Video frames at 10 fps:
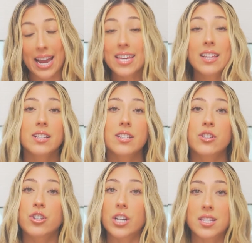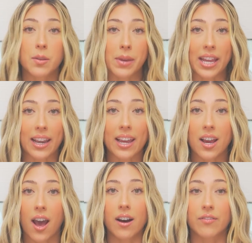I think this is just the beginning
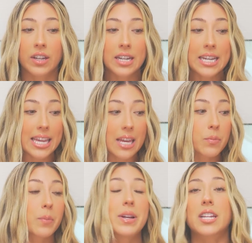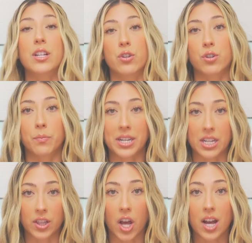of implementing social
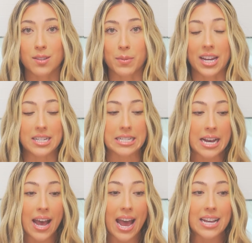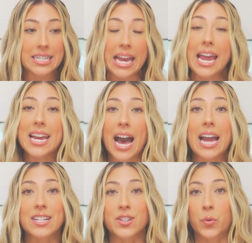media laws, because as
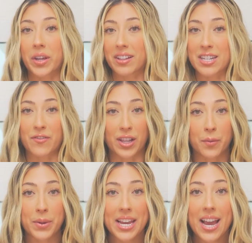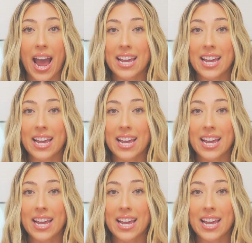AI is quickly developing,